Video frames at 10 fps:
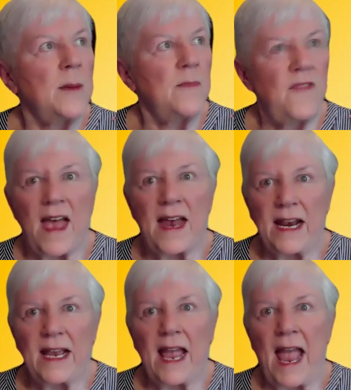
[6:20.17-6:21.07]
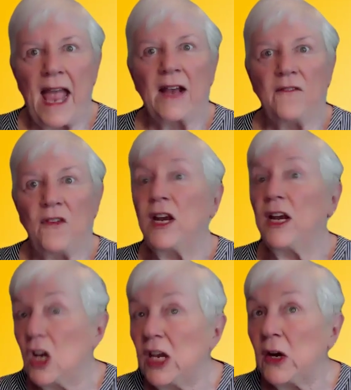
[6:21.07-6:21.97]
emphatic and very
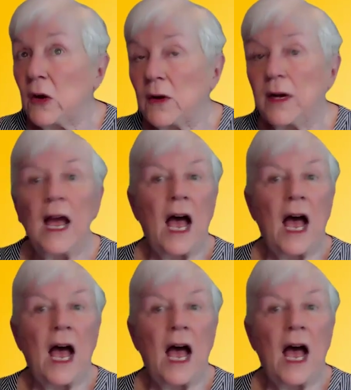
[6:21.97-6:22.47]
clear